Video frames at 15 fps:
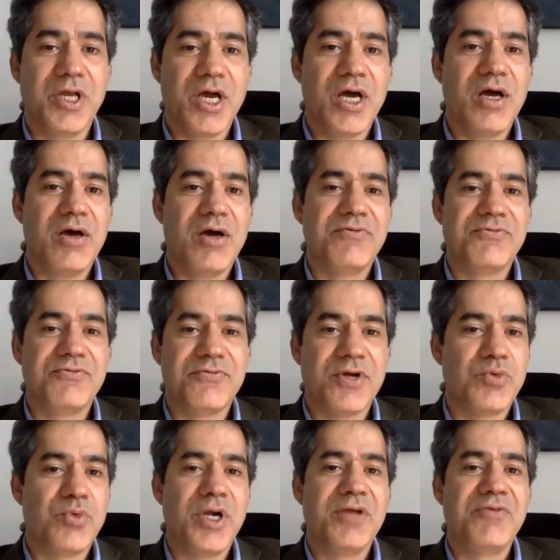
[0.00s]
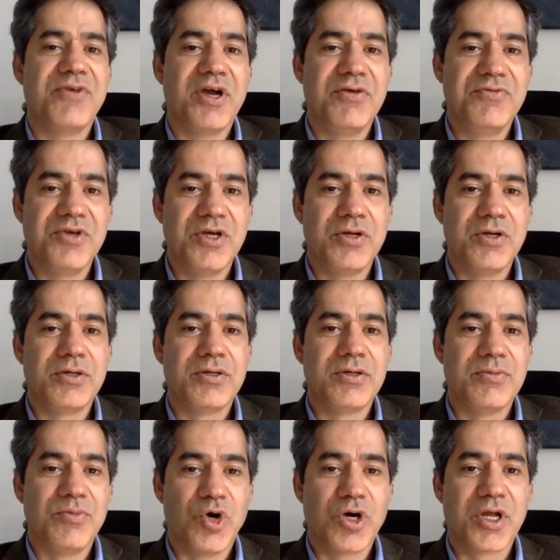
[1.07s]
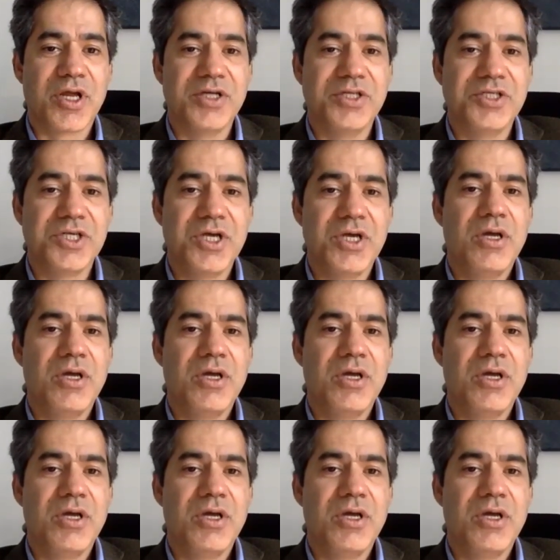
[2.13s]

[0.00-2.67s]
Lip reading: I have a 25-year mortgage.